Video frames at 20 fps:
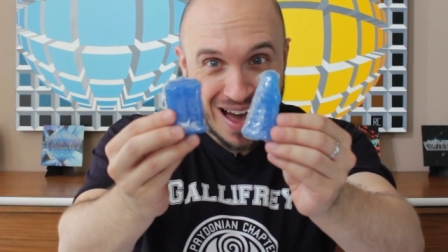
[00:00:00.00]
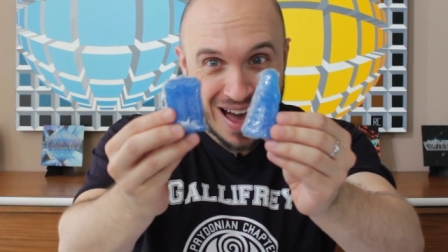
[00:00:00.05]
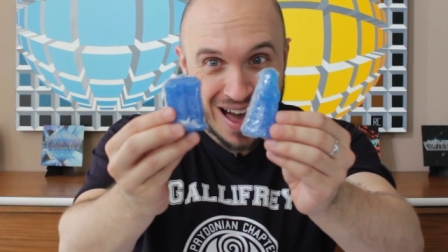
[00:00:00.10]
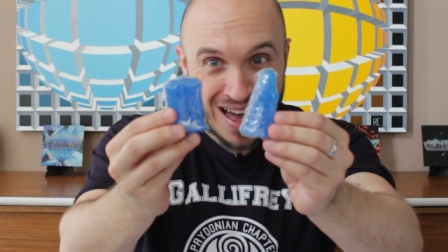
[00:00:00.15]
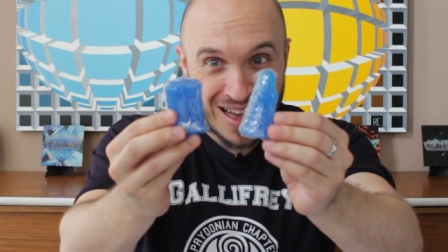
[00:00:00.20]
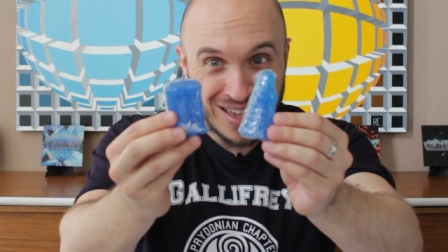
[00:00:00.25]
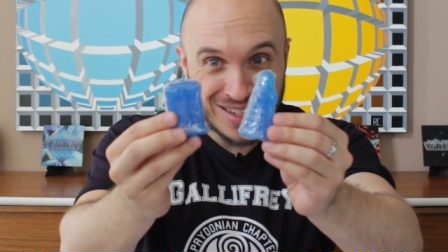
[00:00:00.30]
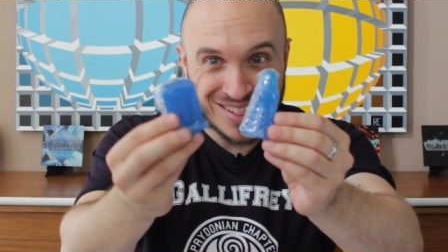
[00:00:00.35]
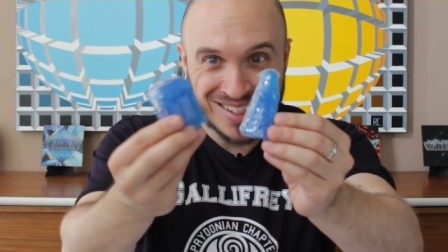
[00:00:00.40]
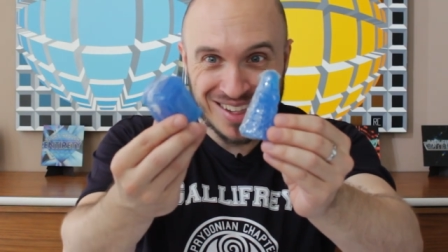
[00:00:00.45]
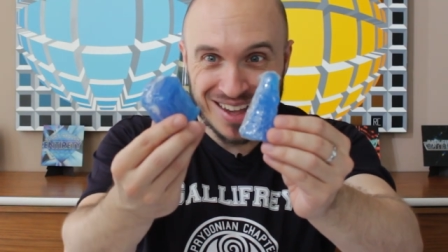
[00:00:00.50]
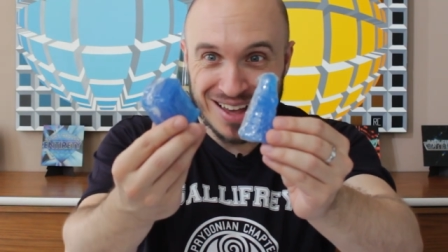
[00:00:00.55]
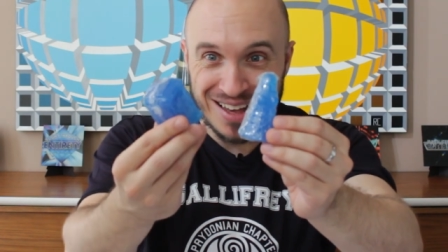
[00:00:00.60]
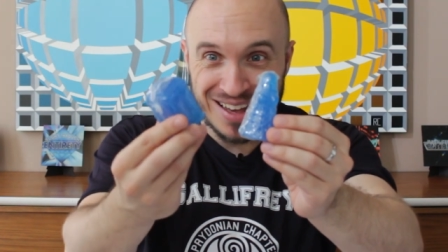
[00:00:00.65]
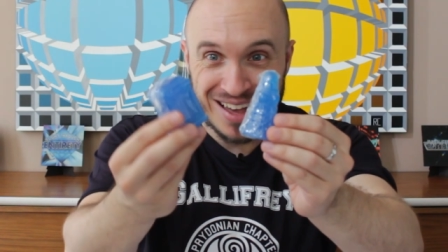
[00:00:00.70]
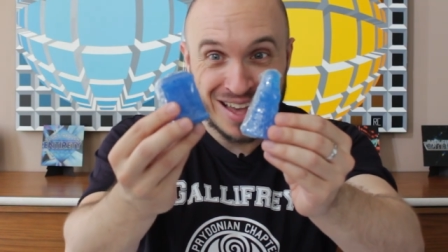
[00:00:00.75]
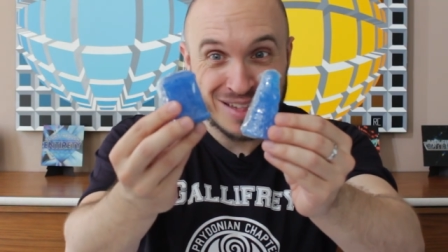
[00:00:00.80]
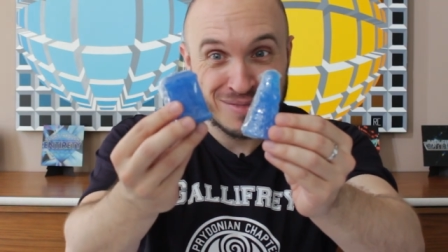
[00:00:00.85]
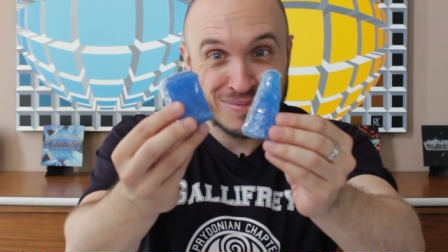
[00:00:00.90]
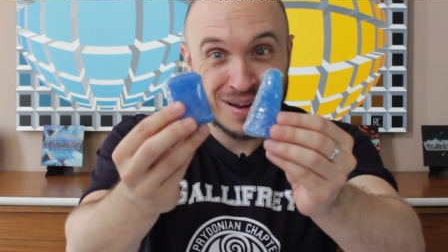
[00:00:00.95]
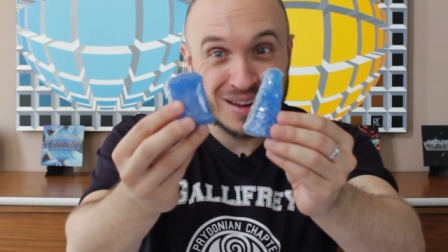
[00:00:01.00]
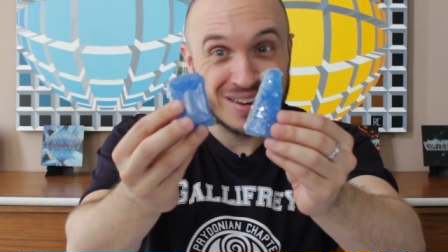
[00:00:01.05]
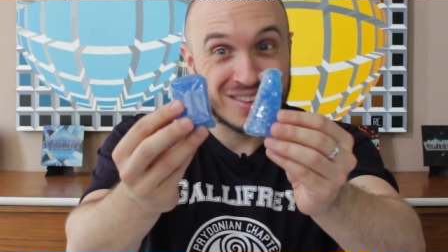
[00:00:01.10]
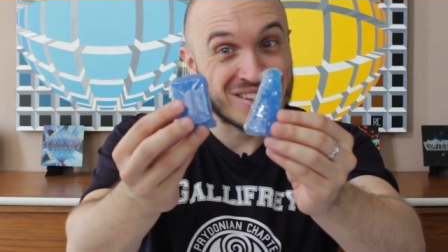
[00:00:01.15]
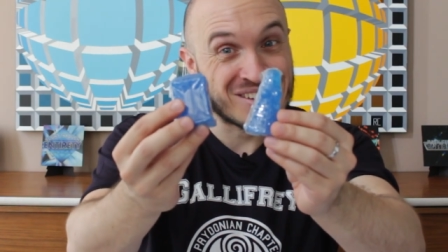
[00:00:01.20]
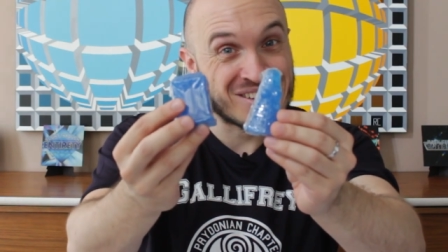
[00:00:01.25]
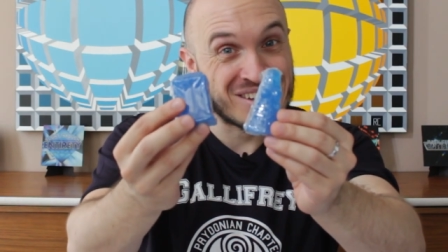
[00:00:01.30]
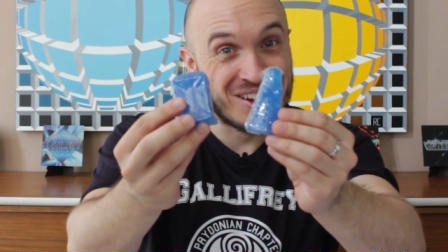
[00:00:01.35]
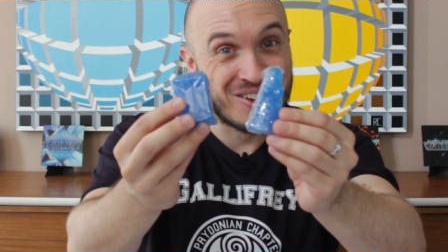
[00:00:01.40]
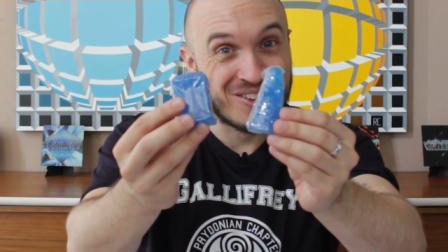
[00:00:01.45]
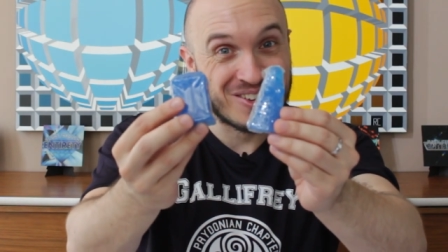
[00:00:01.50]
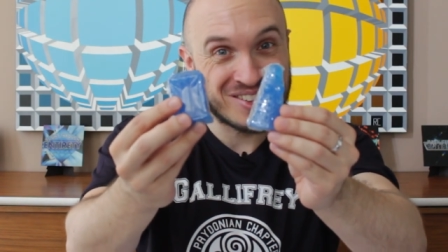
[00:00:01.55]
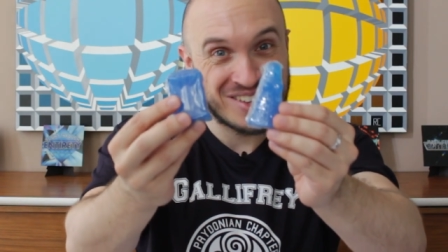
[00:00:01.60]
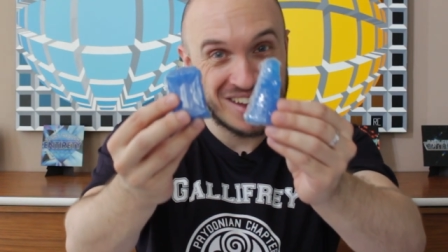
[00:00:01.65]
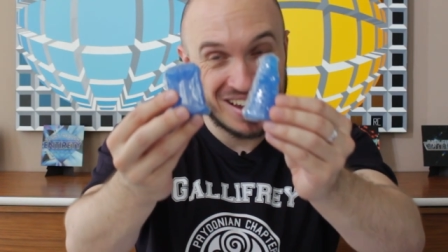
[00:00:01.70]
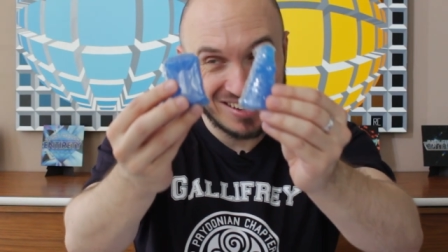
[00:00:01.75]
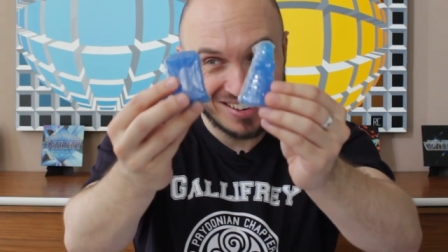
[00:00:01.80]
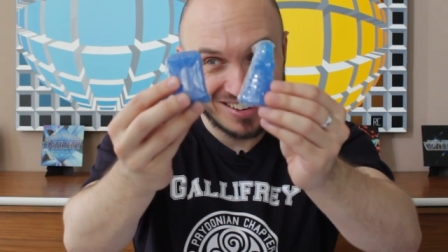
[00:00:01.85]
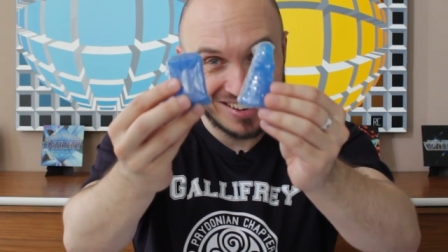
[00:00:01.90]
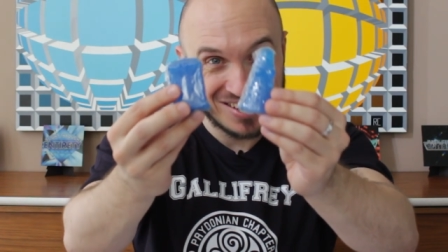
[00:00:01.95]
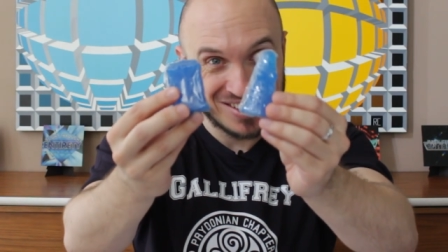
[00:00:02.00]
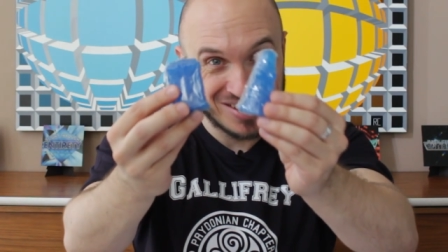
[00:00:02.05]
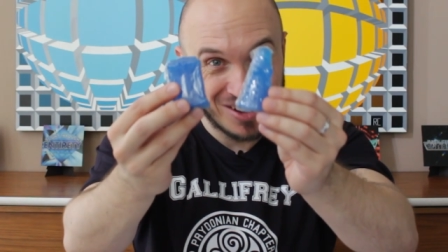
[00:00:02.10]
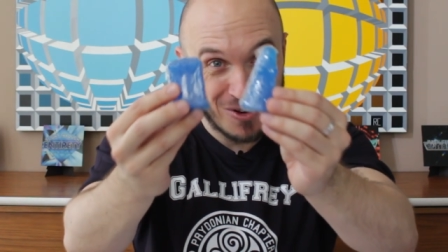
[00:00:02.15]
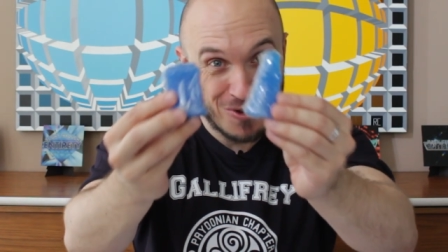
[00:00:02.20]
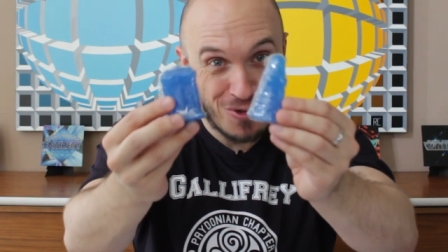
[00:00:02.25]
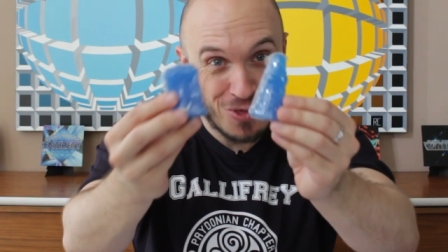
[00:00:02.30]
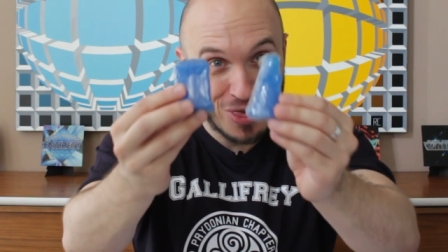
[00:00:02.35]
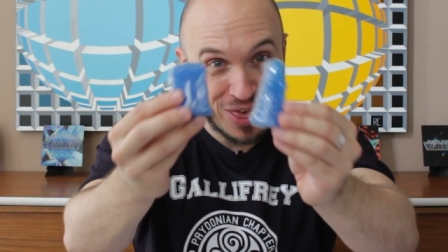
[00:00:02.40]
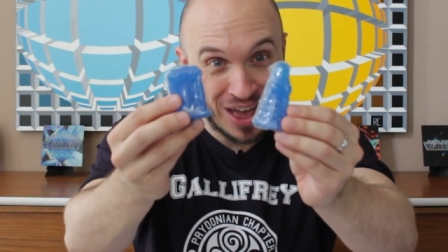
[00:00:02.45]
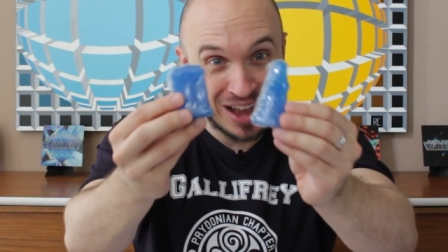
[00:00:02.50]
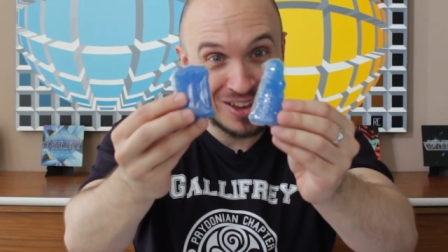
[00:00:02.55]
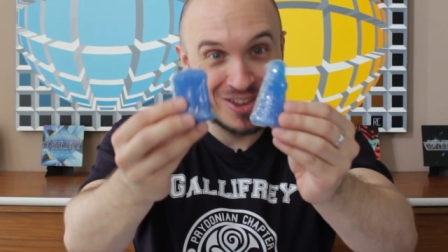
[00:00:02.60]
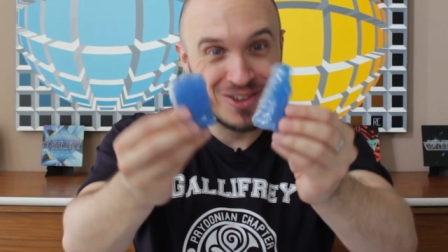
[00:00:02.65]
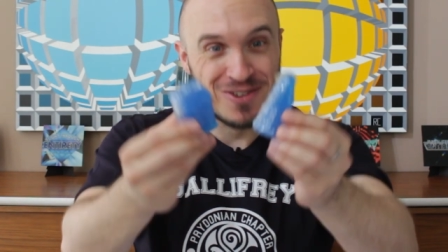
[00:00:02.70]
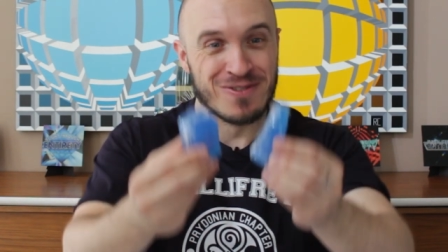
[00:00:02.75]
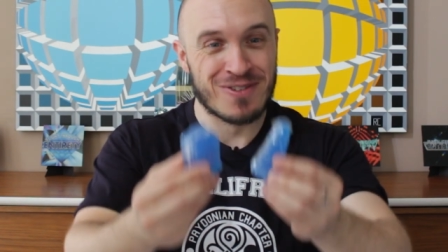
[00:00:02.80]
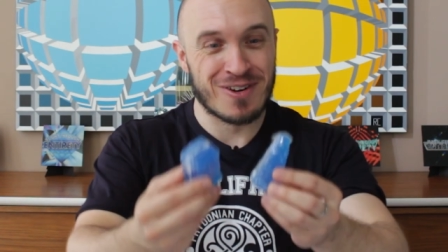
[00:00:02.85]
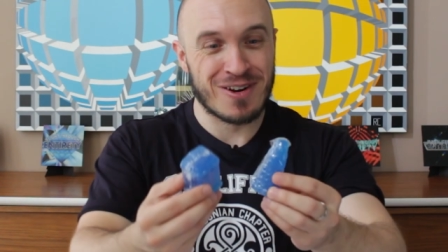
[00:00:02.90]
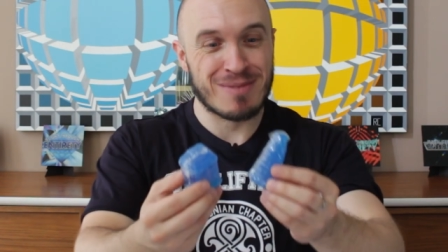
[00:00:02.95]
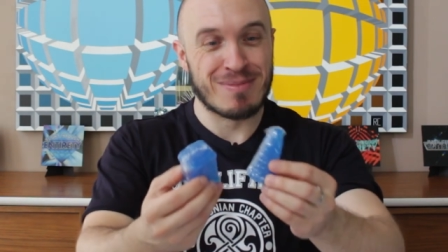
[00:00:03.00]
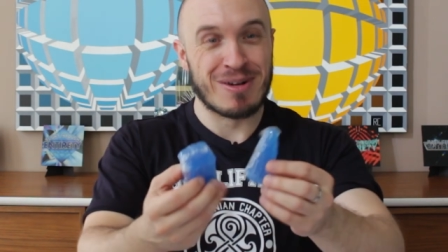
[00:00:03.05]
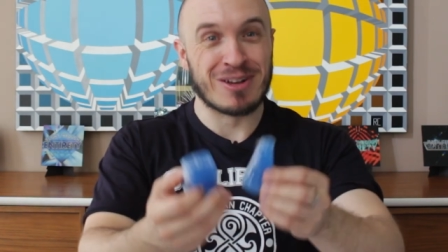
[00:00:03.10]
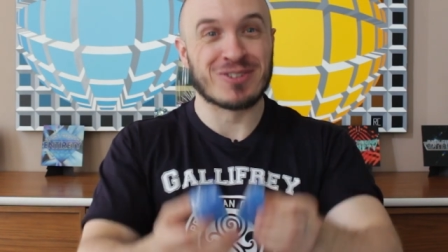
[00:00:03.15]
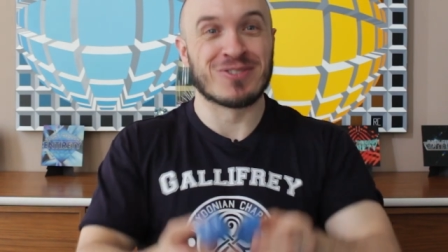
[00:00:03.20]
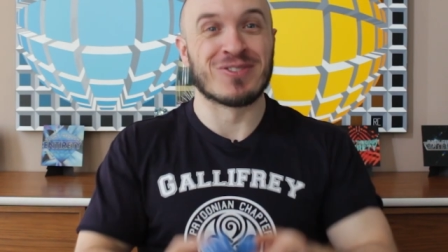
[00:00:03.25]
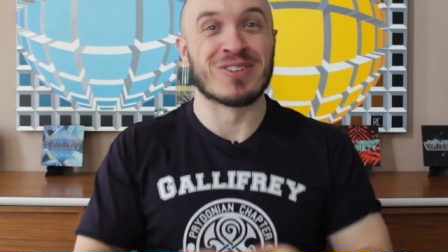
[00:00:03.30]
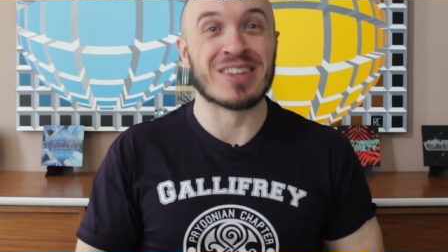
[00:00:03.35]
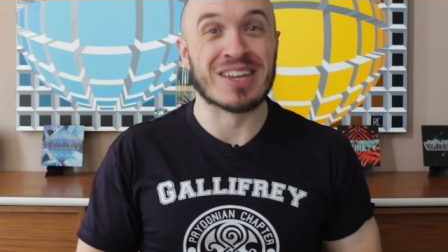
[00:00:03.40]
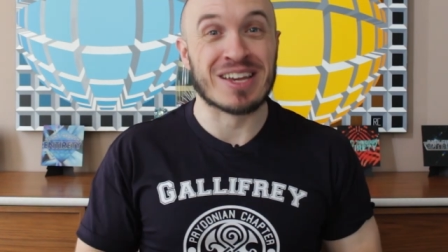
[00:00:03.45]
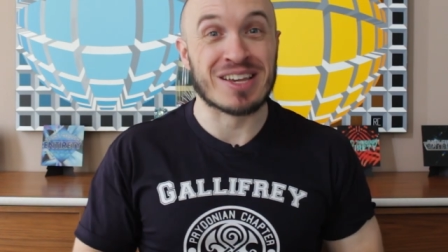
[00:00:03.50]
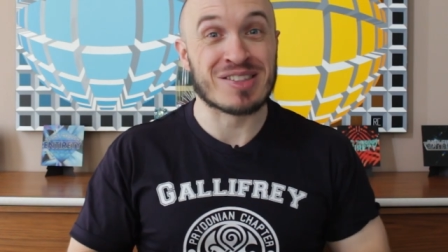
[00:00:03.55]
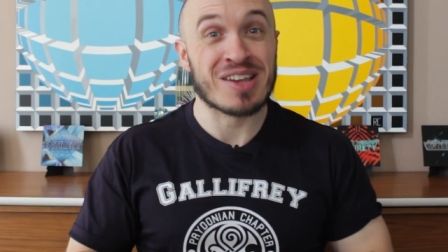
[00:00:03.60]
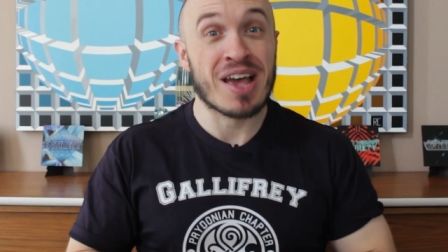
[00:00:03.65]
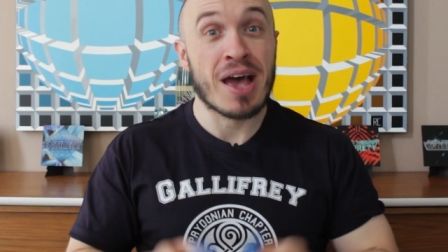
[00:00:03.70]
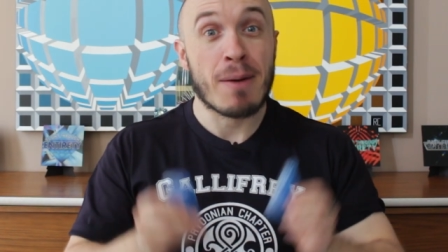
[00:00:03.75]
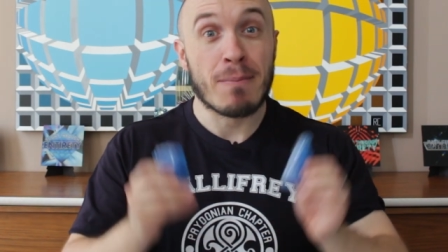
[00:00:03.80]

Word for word: As part of the Secret Santa, so thank you very much for these.